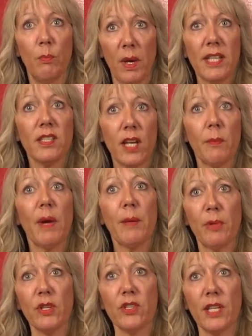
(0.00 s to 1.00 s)
based on my
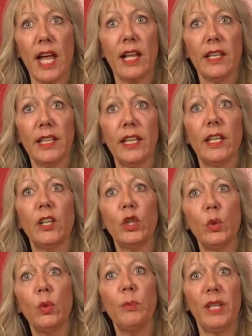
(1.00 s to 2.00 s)
personality and
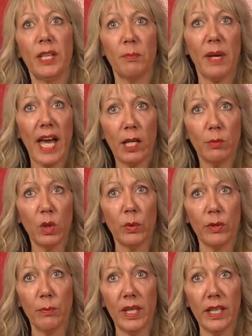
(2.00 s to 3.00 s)
who would be compatible
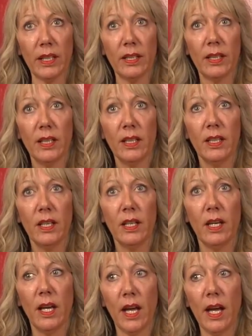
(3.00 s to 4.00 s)
with me.
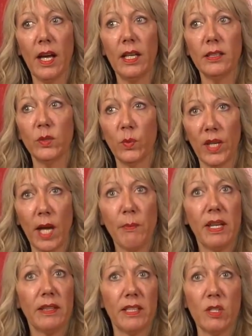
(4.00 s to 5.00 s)
And when I
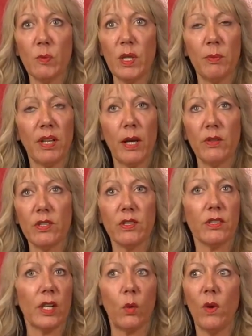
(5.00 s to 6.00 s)
met these people, I was
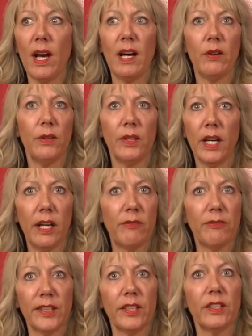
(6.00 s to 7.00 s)
just like, wow, I
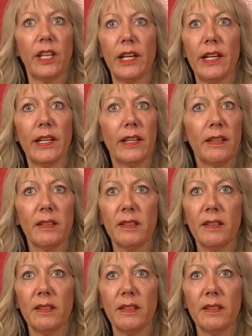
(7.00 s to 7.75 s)
feel like